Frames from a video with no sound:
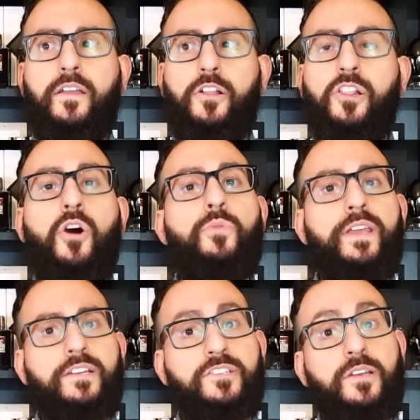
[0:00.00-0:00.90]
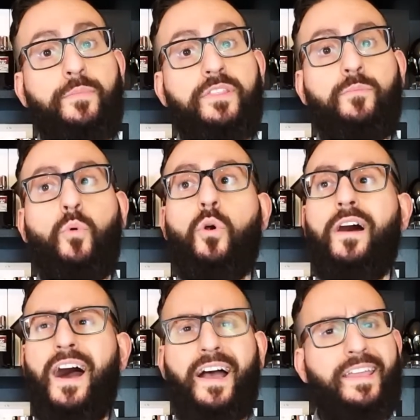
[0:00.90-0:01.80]
cloning some of the more
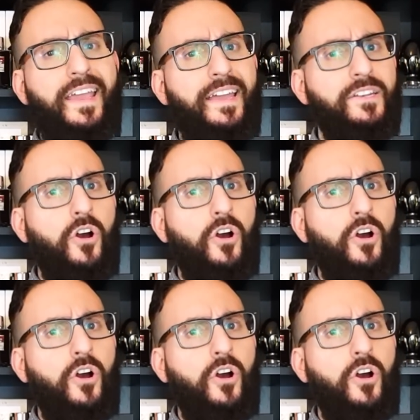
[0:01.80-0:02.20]
high-end,